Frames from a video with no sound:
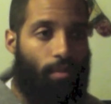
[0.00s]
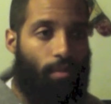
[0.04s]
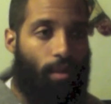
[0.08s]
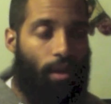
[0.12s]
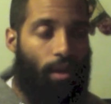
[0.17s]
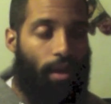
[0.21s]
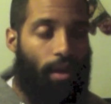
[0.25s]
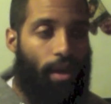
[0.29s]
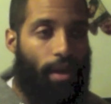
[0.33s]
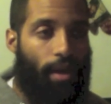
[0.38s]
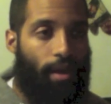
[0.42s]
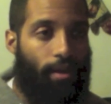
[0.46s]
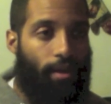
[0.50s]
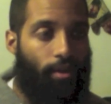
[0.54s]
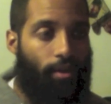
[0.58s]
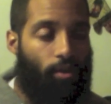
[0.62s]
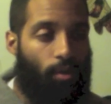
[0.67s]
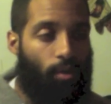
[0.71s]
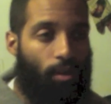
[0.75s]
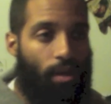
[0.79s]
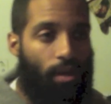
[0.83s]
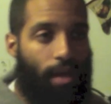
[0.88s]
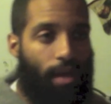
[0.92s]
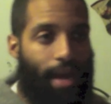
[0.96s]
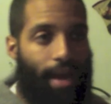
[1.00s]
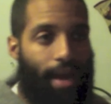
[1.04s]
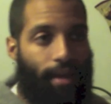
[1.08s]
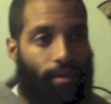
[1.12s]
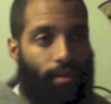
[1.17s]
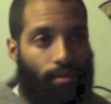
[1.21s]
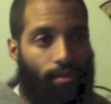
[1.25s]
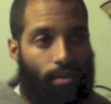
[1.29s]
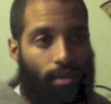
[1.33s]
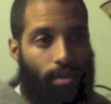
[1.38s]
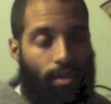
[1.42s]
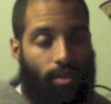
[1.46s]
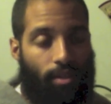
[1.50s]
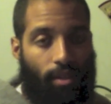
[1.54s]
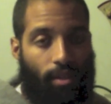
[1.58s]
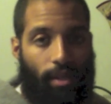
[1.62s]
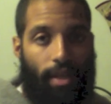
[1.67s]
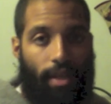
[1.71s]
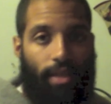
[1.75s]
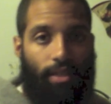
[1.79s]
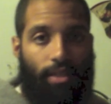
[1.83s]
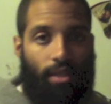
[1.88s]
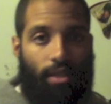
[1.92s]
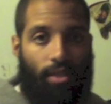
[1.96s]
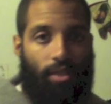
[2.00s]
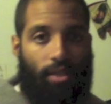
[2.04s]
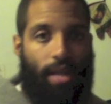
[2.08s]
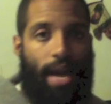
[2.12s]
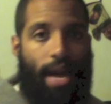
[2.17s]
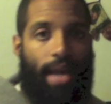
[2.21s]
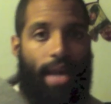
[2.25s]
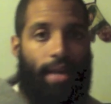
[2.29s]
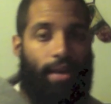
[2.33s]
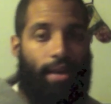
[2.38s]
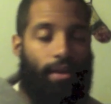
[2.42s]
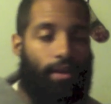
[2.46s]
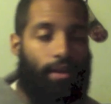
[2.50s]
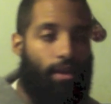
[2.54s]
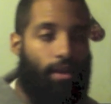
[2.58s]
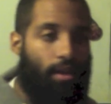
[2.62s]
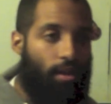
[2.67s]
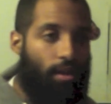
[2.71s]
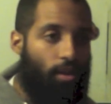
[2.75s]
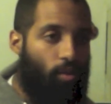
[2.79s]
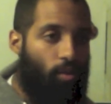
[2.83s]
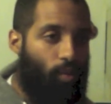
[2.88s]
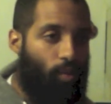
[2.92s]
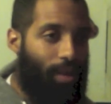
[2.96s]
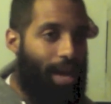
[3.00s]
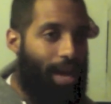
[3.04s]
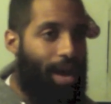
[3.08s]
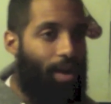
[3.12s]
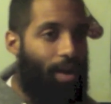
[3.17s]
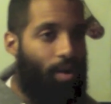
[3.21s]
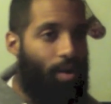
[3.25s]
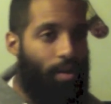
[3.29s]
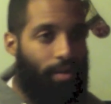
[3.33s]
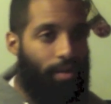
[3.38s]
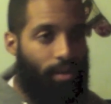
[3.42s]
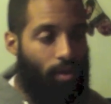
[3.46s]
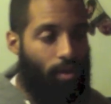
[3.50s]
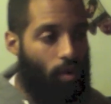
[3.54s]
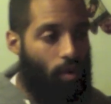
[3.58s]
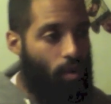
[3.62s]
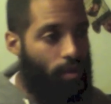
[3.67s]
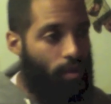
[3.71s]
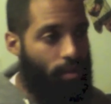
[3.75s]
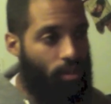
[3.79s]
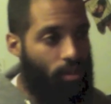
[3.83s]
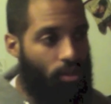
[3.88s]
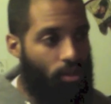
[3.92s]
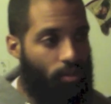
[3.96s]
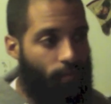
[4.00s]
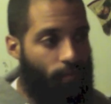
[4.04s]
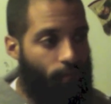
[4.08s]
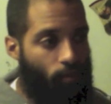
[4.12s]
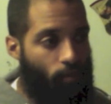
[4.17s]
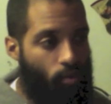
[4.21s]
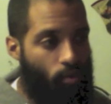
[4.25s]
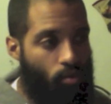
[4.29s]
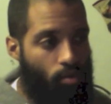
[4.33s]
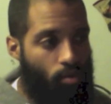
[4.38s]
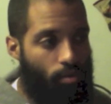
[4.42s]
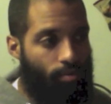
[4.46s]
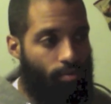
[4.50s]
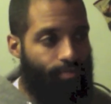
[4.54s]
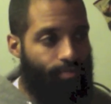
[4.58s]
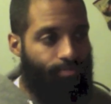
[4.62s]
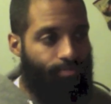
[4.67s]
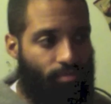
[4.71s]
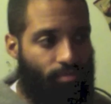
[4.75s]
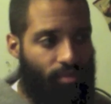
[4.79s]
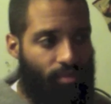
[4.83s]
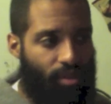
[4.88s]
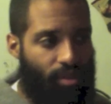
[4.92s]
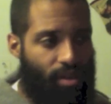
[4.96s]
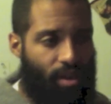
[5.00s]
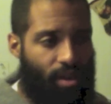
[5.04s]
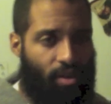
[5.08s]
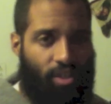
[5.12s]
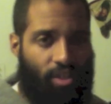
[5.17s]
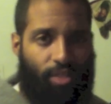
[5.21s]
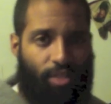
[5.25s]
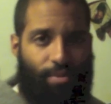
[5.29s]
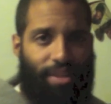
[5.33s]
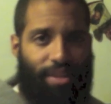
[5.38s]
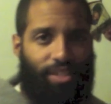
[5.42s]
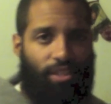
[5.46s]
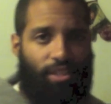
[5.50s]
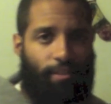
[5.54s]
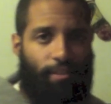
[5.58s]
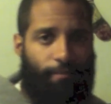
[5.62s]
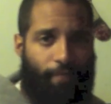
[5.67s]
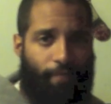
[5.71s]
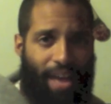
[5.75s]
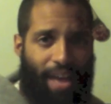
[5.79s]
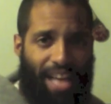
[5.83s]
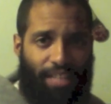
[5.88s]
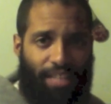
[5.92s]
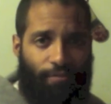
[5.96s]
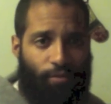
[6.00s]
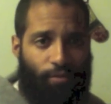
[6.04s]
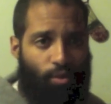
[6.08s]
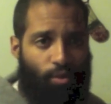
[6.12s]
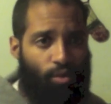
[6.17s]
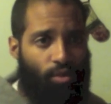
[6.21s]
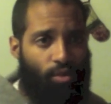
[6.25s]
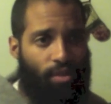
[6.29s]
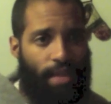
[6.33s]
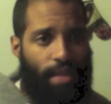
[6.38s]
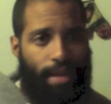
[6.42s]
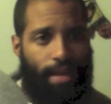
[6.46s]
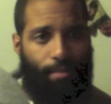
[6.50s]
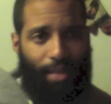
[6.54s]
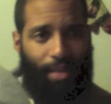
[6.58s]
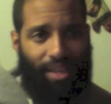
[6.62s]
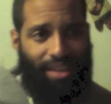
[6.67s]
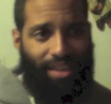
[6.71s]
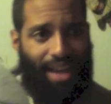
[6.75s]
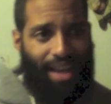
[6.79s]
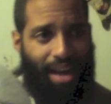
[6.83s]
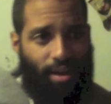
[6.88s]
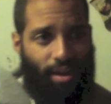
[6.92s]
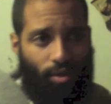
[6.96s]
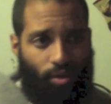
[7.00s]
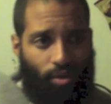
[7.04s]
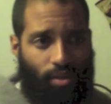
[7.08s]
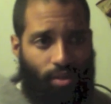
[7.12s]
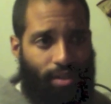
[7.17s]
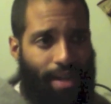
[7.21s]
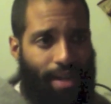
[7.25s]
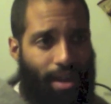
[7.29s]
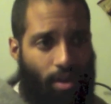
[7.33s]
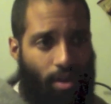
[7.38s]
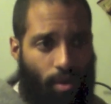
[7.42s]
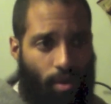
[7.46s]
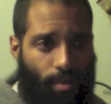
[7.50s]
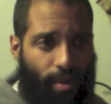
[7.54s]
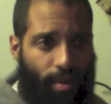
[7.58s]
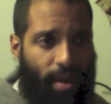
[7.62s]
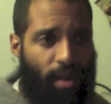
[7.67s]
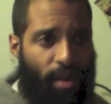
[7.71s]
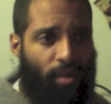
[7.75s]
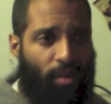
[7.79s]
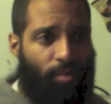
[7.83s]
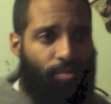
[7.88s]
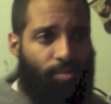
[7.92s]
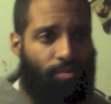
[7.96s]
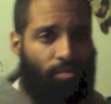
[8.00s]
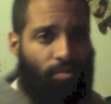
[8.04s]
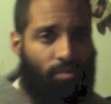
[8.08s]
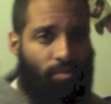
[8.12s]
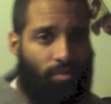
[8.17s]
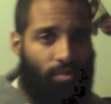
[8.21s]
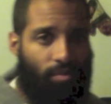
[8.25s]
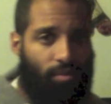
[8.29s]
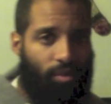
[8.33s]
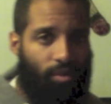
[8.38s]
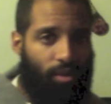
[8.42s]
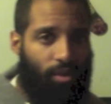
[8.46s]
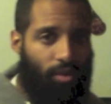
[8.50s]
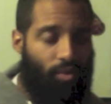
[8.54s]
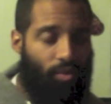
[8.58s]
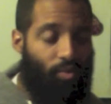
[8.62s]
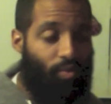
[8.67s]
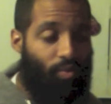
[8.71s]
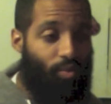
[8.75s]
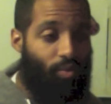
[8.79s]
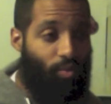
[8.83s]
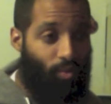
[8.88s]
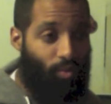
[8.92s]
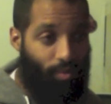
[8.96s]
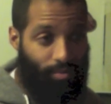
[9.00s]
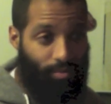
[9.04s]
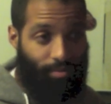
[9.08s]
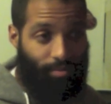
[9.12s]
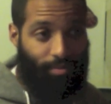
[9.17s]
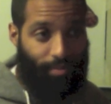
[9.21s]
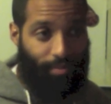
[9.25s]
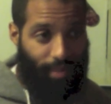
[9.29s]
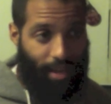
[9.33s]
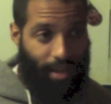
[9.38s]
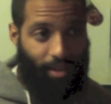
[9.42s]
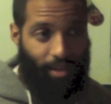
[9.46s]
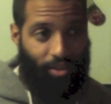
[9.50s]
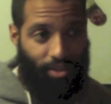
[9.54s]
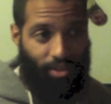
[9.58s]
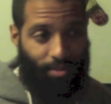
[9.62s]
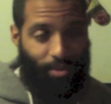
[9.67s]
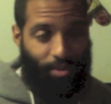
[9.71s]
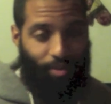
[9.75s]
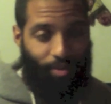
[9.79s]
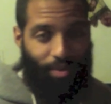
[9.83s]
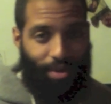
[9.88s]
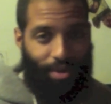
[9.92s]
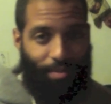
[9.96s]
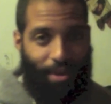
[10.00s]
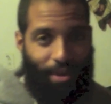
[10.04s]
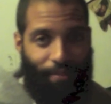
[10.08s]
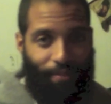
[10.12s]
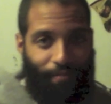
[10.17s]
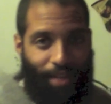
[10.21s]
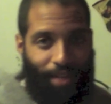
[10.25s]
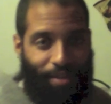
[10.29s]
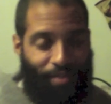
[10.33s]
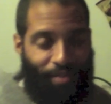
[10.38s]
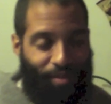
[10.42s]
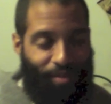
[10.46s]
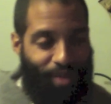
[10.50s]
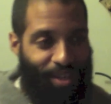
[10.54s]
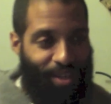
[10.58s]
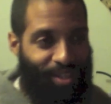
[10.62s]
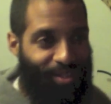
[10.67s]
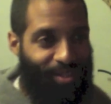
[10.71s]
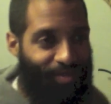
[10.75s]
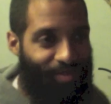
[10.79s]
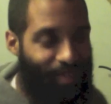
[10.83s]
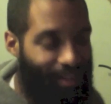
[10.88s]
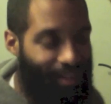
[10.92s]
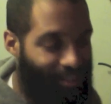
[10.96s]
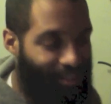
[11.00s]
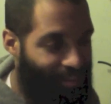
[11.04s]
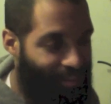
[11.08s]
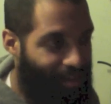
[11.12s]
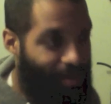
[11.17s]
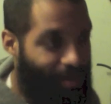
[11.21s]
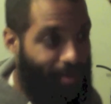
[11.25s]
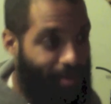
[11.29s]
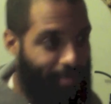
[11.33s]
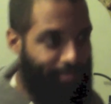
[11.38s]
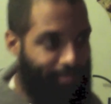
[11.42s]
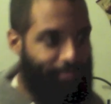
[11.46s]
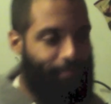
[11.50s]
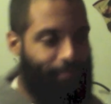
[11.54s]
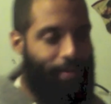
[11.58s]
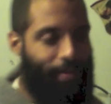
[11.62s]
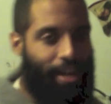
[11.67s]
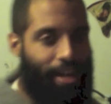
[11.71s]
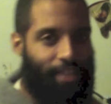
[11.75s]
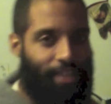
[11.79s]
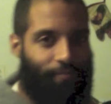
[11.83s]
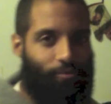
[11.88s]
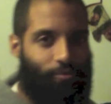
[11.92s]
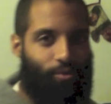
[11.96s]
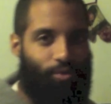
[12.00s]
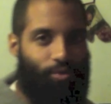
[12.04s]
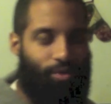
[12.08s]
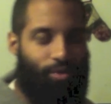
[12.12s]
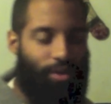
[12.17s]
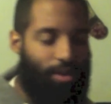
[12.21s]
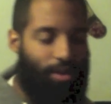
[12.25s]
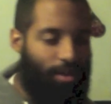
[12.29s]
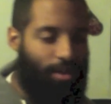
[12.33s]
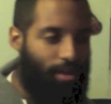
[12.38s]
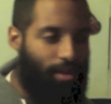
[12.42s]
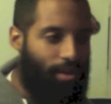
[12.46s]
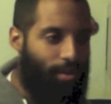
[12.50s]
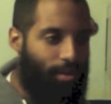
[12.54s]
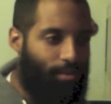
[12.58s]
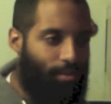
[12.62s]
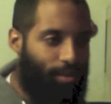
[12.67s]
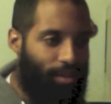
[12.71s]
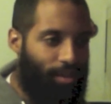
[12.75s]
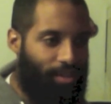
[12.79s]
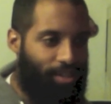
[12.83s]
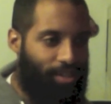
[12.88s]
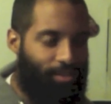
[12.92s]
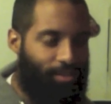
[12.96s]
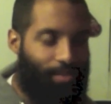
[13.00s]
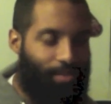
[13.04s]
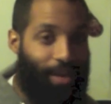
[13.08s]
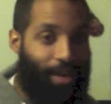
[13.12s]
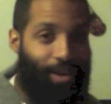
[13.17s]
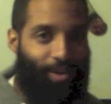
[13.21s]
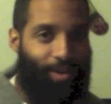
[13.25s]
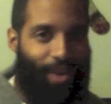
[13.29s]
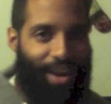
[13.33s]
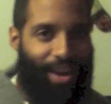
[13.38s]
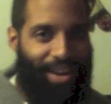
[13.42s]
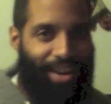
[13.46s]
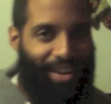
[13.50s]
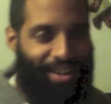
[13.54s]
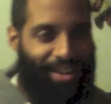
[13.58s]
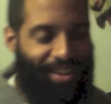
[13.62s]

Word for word: And you look at in today's society, we got all the all this food, you know, especially fast foods like McDonald's, Taco Bell, that used to be one of my favorite restaurants Our fast food places by the way